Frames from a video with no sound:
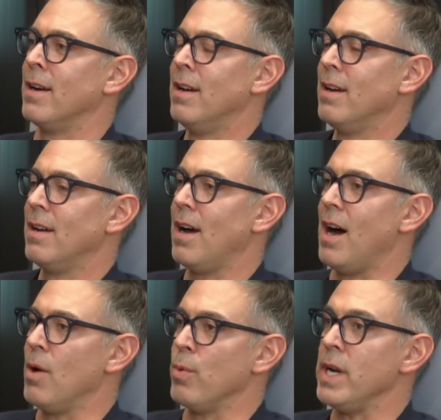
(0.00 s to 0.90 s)
We
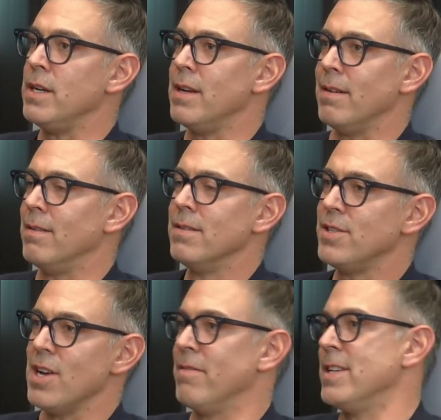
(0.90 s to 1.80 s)
need to
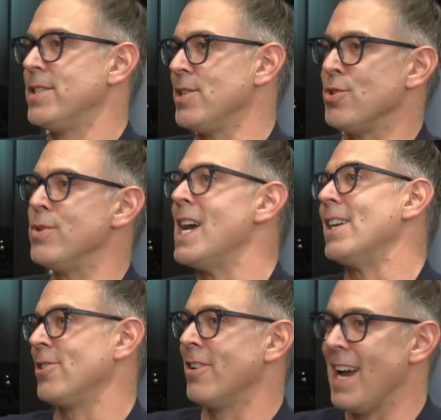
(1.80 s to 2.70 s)
solve this issue
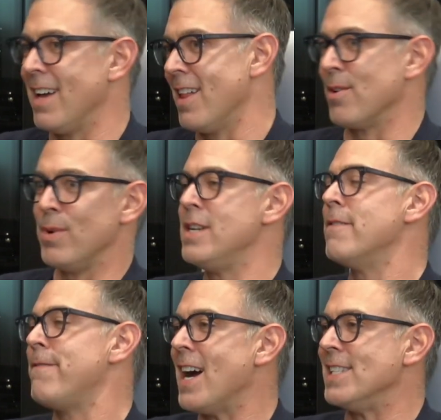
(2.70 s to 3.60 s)
yesterday. Like, we need to
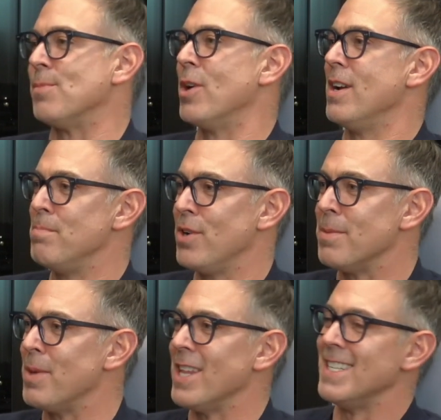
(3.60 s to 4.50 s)
find someone and put
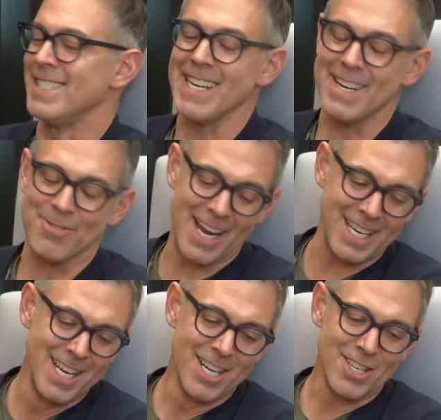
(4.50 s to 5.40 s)
the butt in the seat, right?
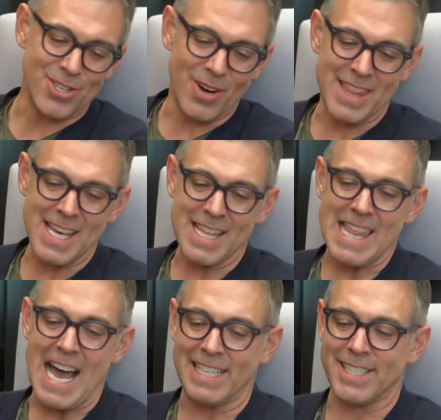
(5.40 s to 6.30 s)
So I think
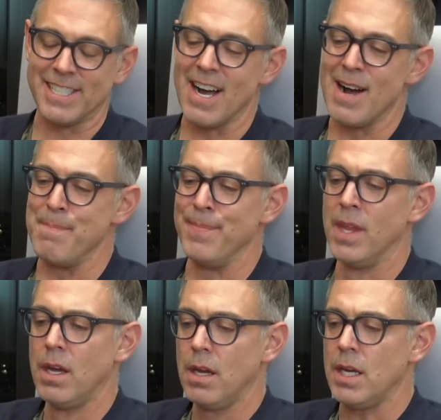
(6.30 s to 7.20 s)
that's,
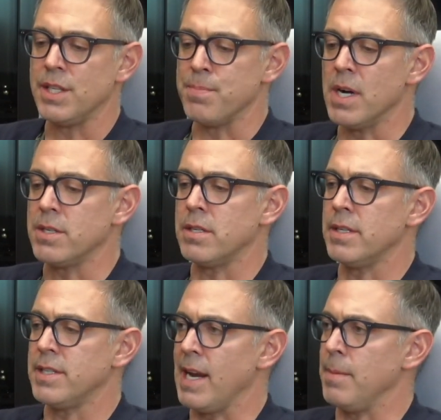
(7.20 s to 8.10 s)
it's much the
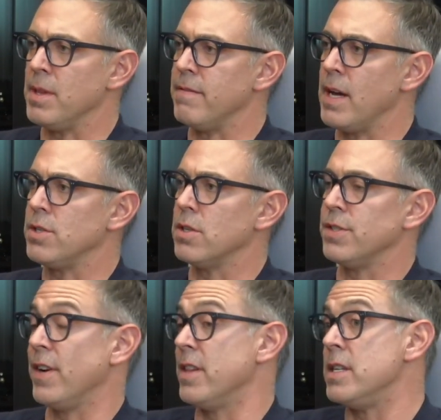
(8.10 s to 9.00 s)
same in the venture
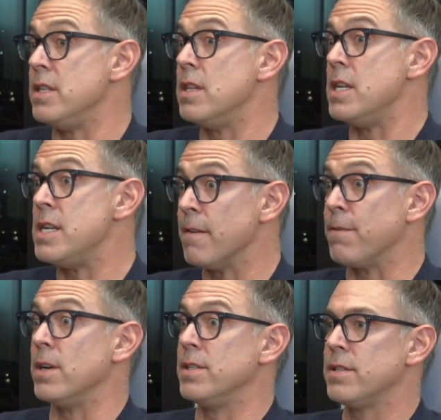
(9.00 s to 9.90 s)
sphere. The
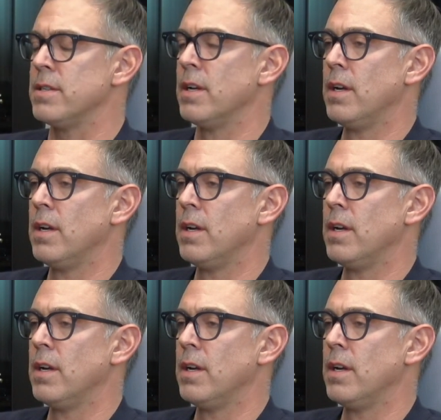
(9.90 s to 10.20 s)
difference,